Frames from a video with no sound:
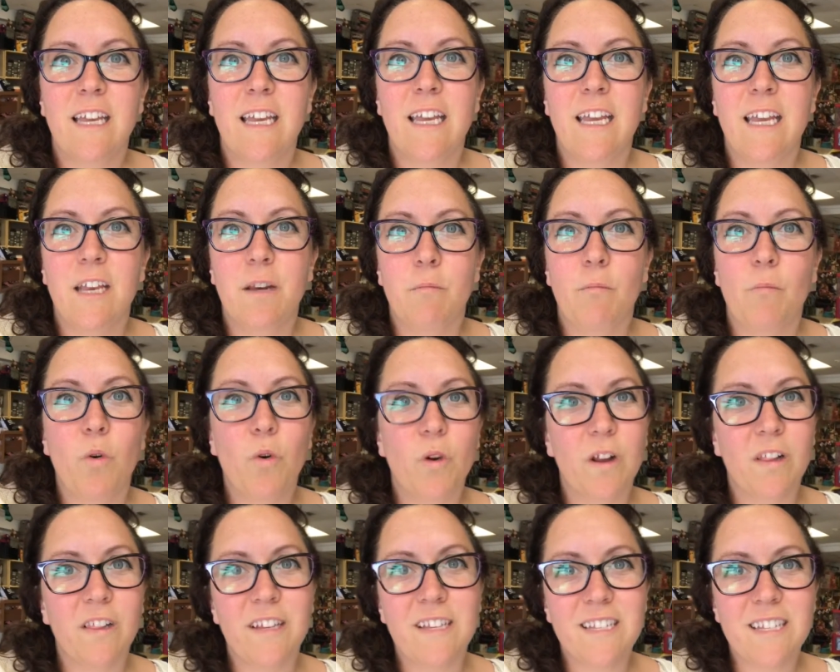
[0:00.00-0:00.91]
in
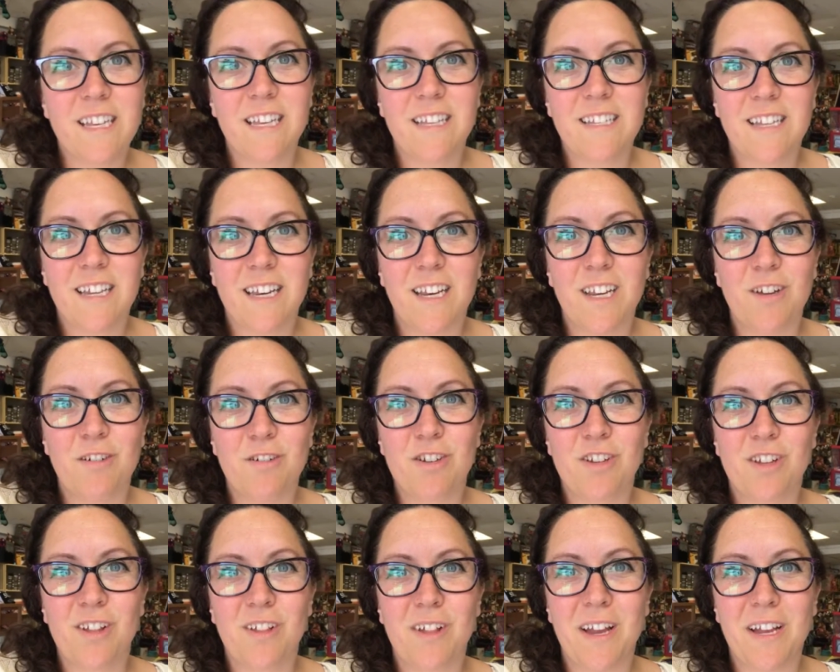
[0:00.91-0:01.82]
more listings that I
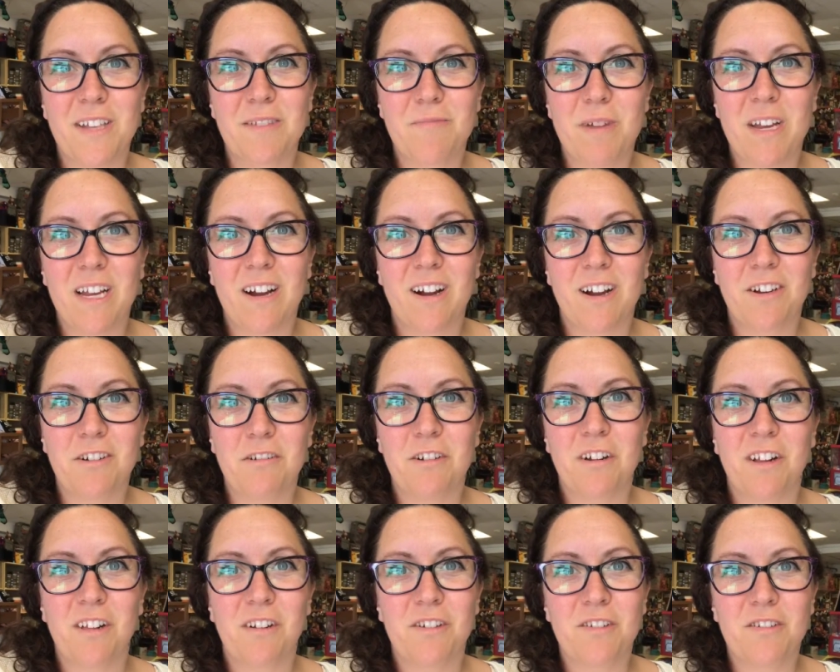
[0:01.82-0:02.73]
usually like to make
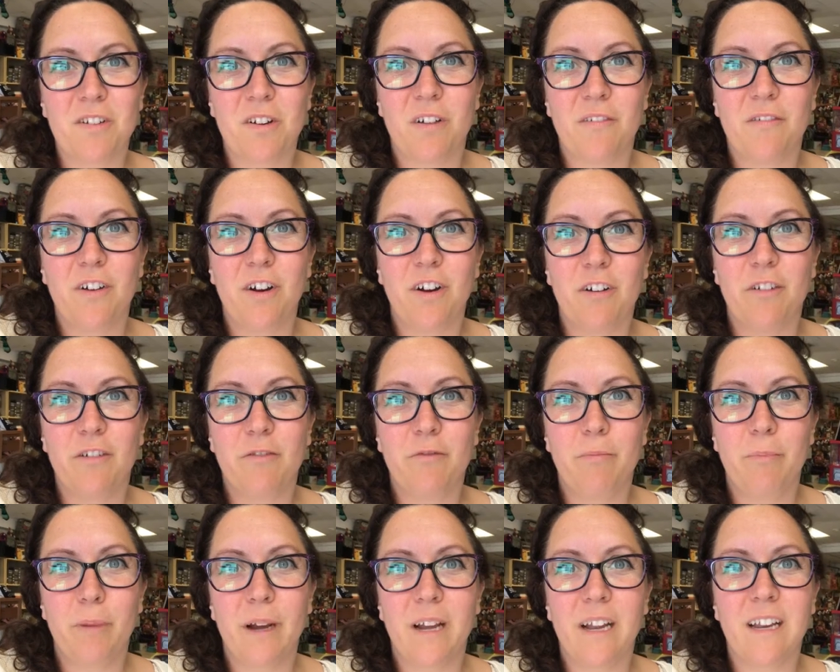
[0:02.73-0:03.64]
$100 off
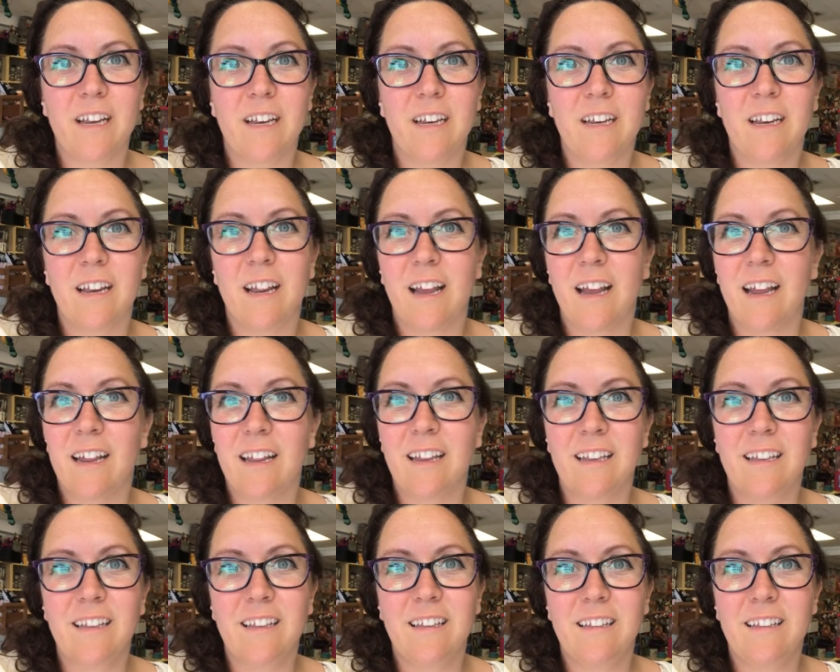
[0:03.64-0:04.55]
of, but
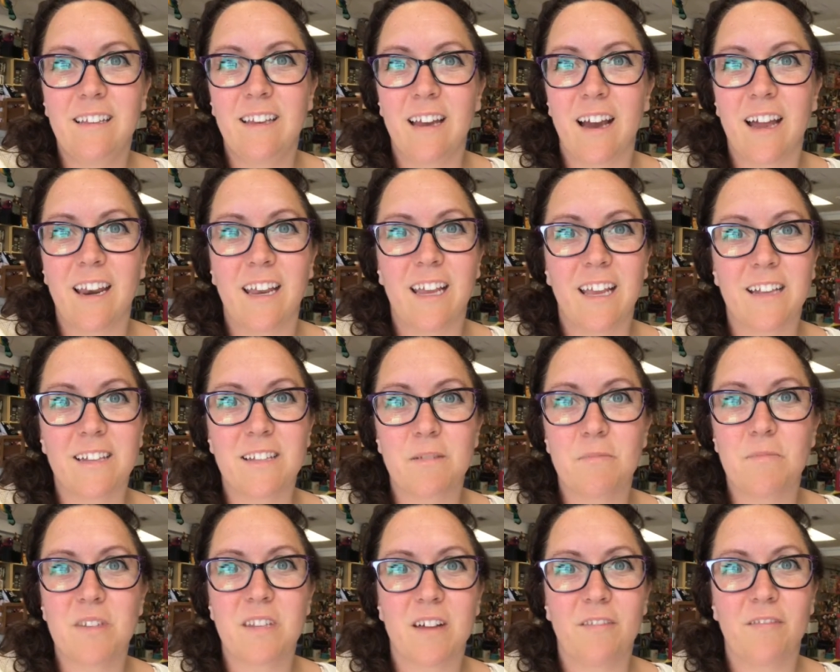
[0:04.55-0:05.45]
I gotta get
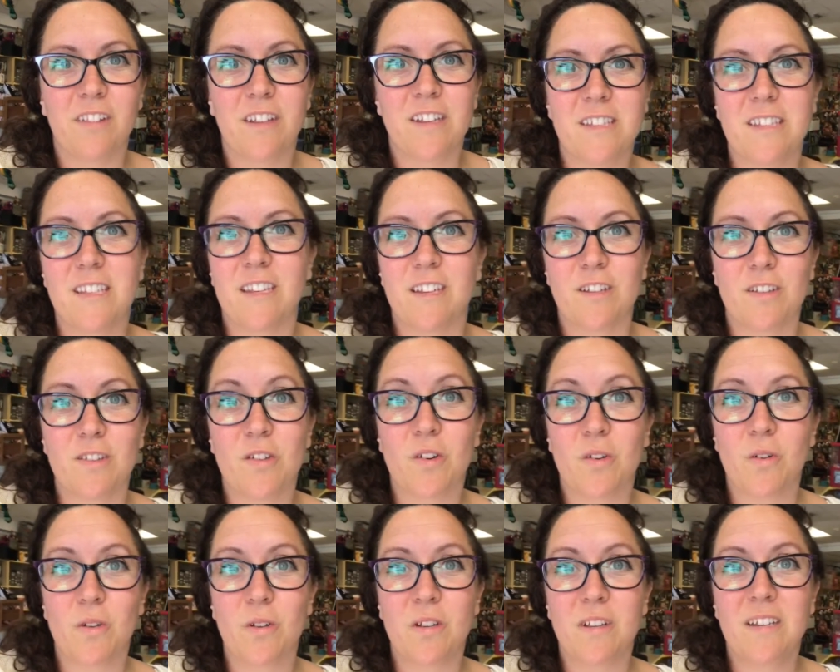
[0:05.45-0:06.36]
some stuff listed and
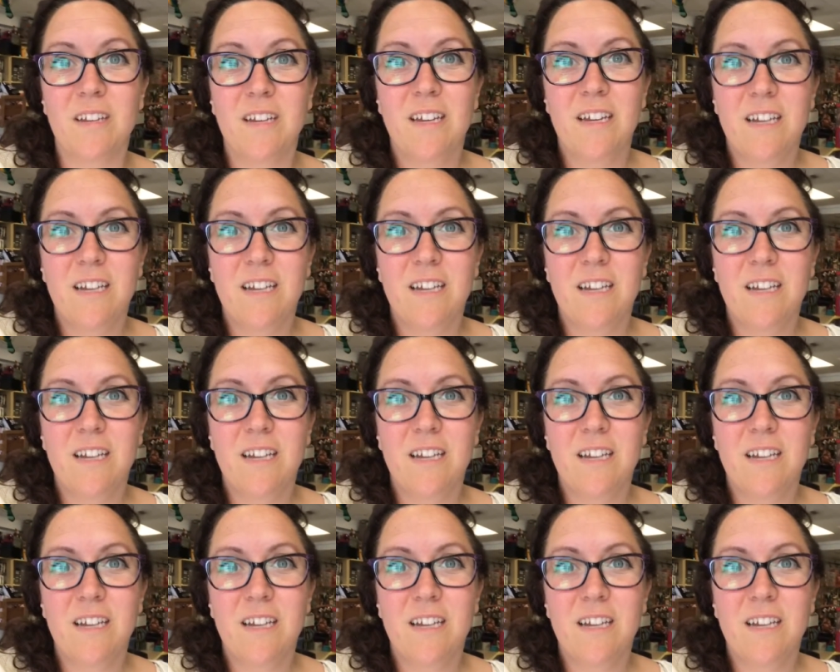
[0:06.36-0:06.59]
sold.